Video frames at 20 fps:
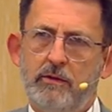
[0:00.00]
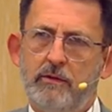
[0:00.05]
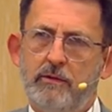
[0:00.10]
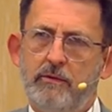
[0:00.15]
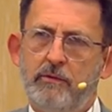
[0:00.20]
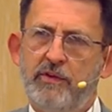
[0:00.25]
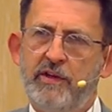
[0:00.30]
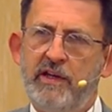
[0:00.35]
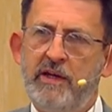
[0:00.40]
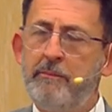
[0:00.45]

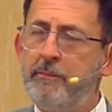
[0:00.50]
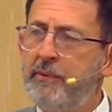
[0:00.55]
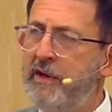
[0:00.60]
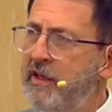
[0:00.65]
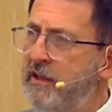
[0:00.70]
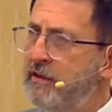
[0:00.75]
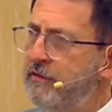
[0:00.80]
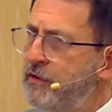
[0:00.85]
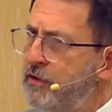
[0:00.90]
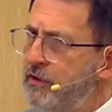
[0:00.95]
with an
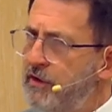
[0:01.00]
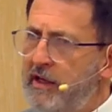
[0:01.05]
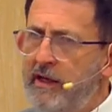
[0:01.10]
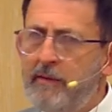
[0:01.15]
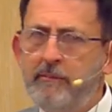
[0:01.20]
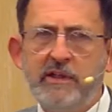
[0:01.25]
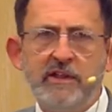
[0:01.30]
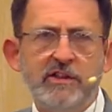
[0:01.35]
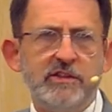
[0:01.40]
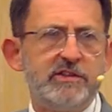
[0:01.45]
imprint of your
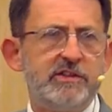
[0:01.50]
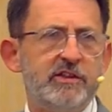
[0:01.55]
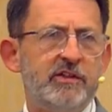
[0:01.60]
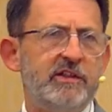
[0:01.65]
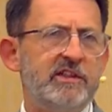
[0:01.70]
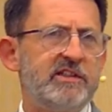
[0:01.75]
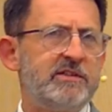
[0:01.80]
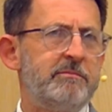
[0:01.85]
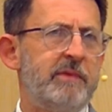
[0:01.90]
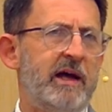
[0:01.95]
image on
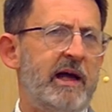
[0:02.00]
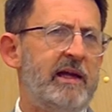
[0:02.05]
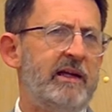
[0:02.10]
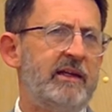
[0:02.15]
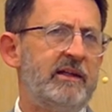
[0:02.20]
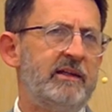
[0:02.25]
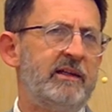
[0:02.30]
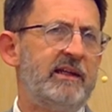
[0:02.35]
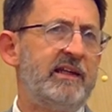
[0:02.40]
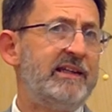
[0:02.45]
his
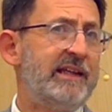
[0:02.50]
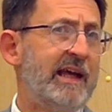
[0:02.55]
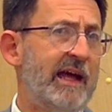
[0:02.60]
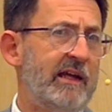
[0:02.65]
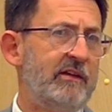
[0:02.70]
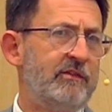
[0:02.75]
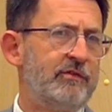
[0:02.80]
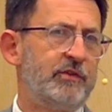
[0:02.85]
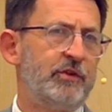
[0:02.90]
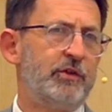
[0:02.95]
mind. He
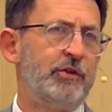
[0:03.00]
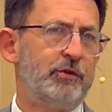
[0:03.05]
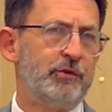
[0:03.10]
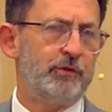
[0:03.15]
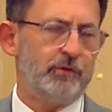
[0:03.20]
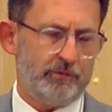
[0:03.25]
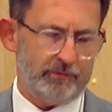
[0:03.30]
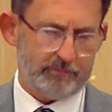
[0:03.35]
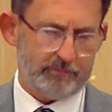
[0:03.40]
died for you.